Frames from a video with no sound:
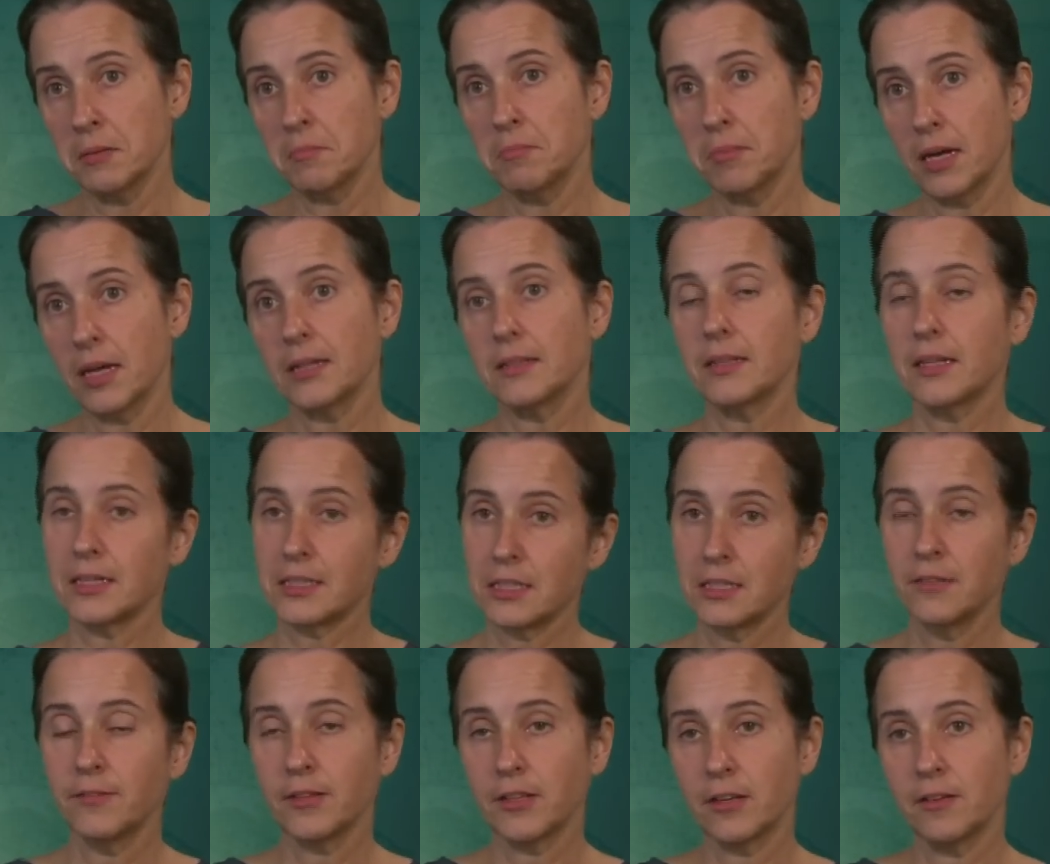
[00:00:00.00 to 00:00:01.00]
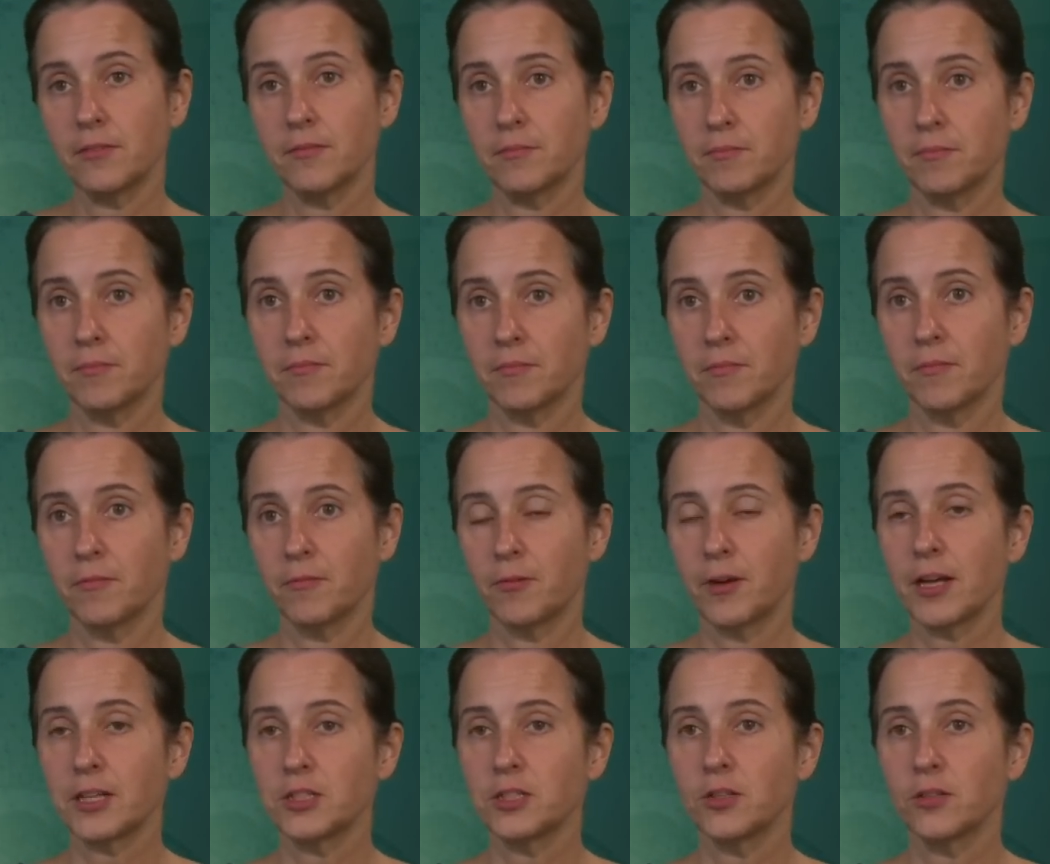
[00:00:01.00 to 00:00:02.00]
but a significant
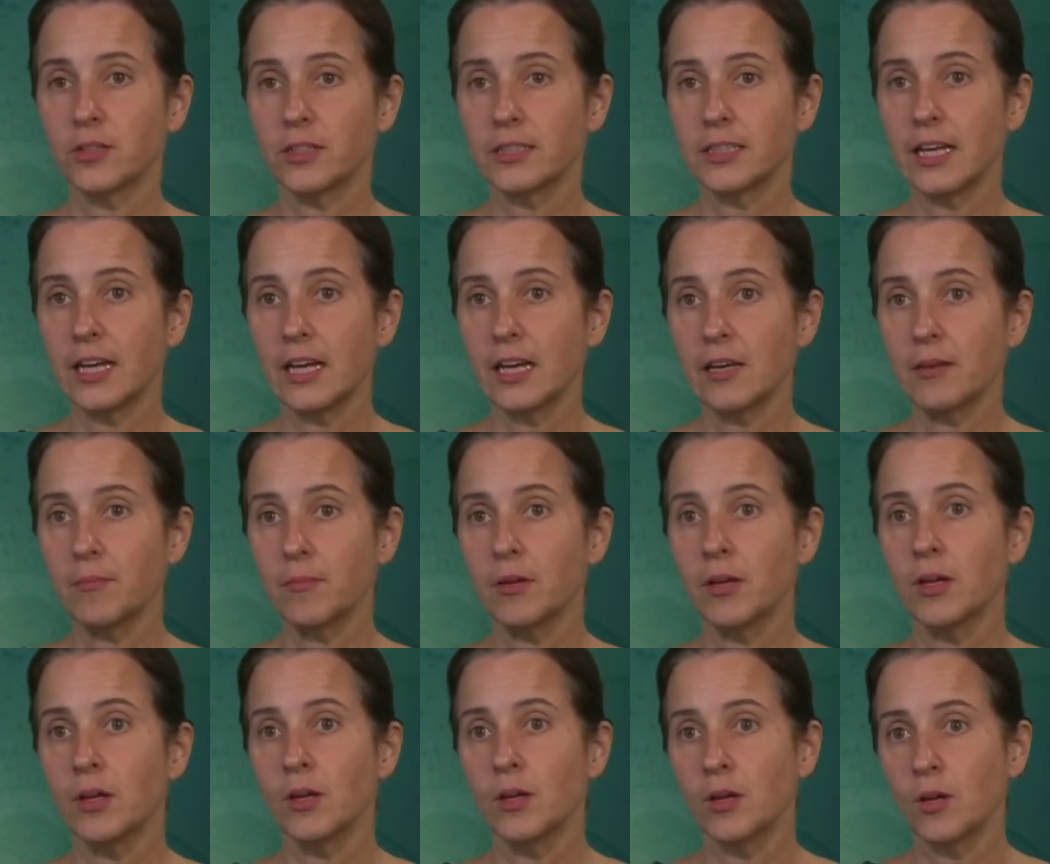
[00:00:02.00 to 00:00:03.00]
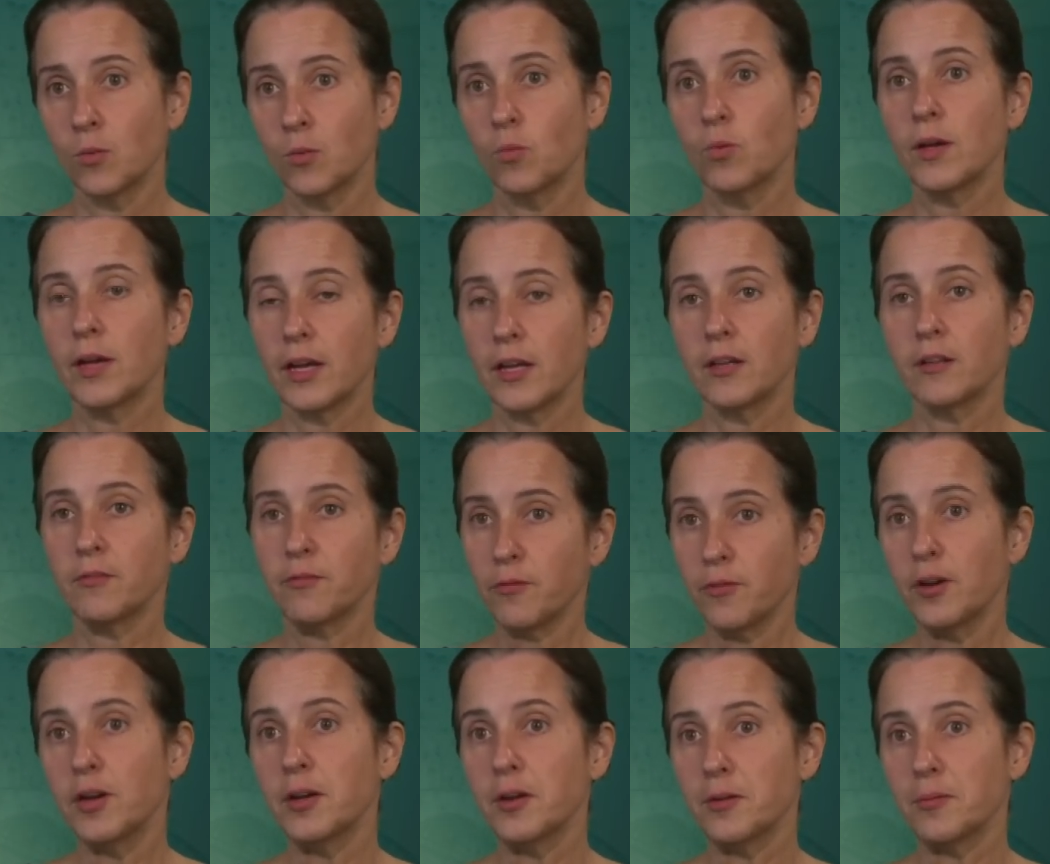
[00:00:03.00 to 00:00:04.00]
fraction of the time we get it
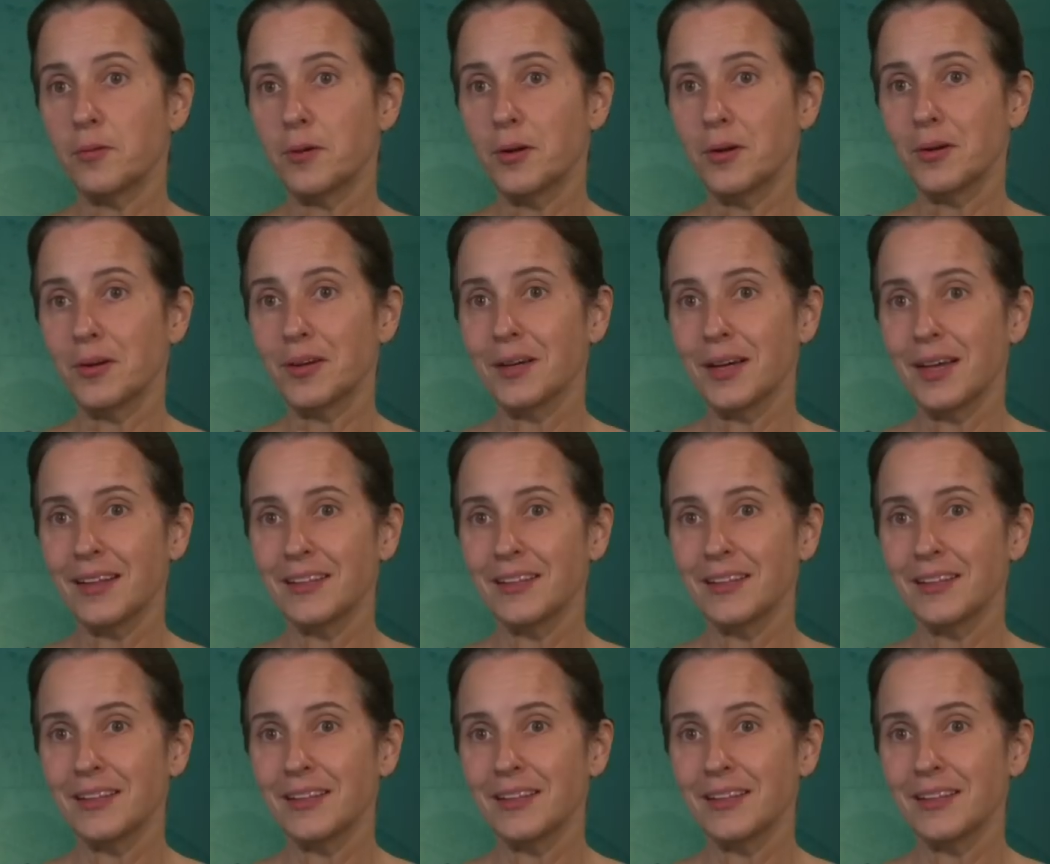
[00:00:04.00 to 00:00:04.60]
very wrong.